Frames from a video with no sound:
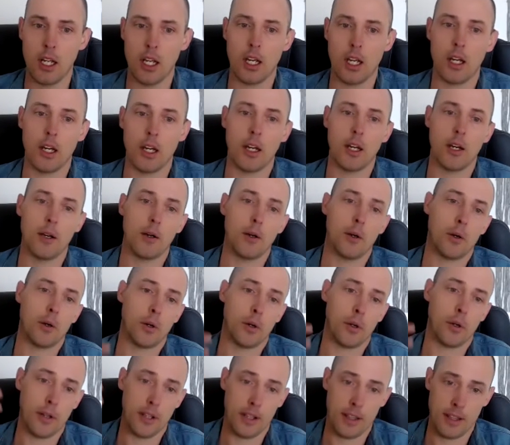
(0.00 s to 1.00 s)

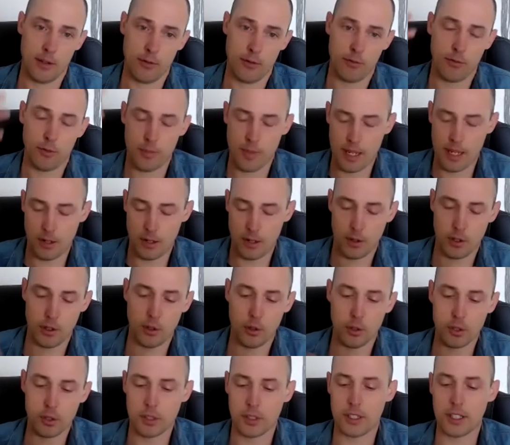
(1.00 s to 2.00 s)
And then from there on, you
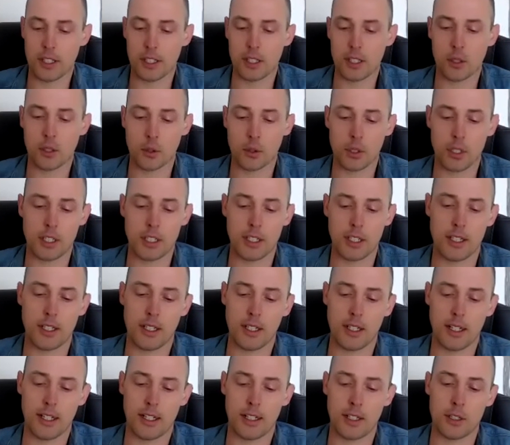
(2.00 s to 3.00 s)
also dissociate and
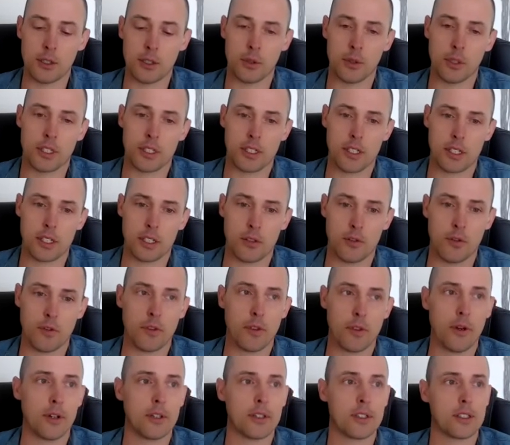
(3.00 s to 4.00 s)
get into excessive
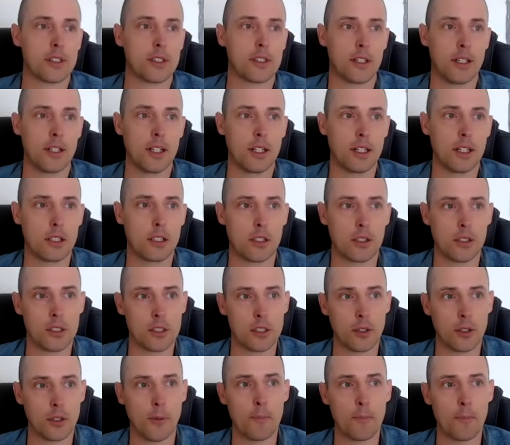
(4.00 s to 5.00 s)
thoughts and addiction.
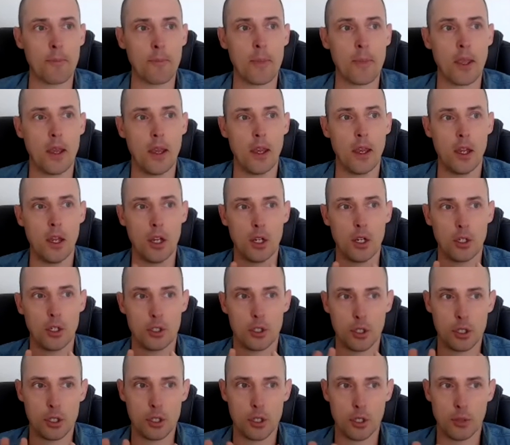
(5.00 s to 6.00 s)
So
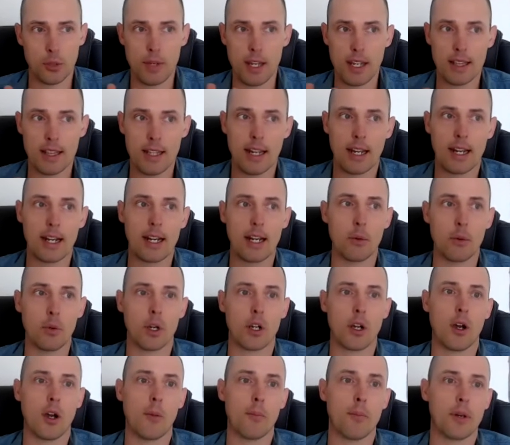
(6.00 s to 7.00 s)
just to make that clear, with
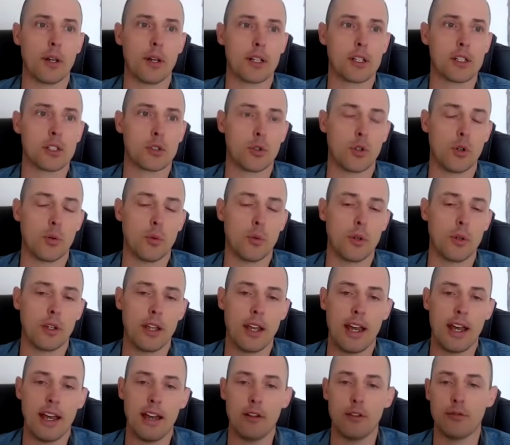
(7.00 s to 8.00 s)
complex trauma, you
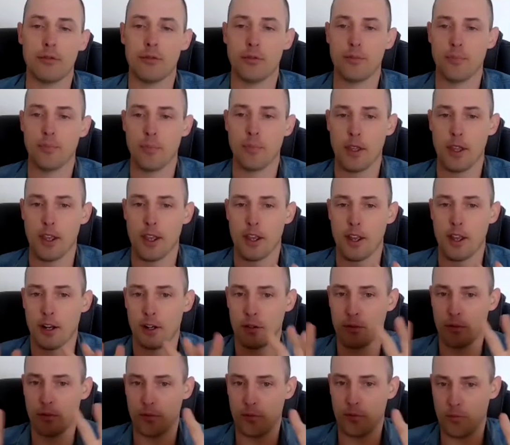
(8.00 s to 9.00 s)
have kind
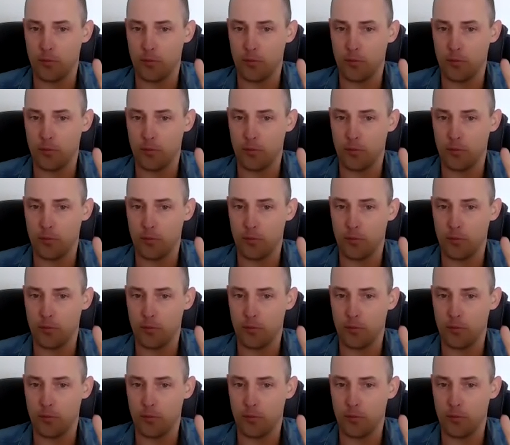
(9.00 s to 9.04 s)
of